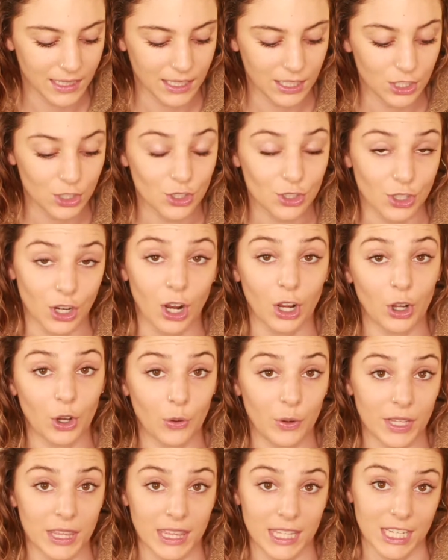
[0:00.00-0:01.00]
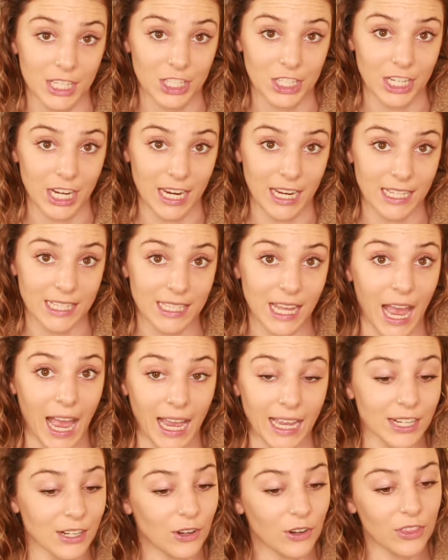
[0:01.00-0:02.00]
struggle with these shades.
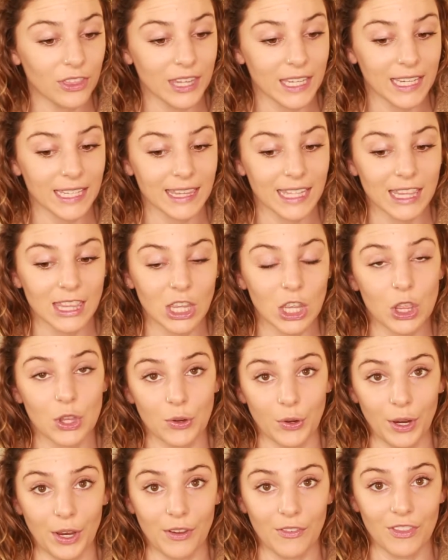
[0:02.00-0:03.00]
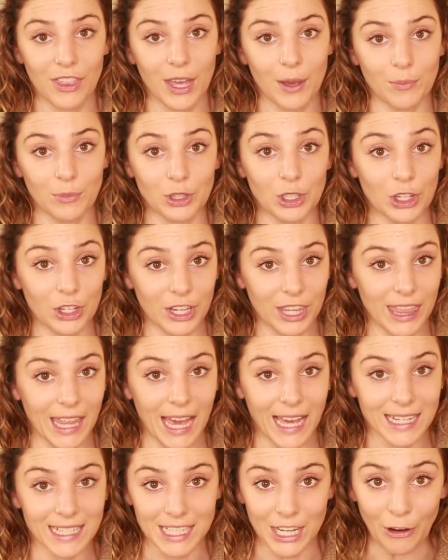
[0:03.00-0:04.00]
I don't think that the 3 of them look
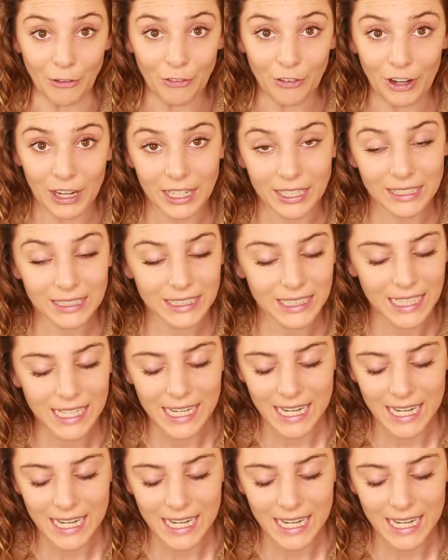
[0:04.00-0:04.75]
that different.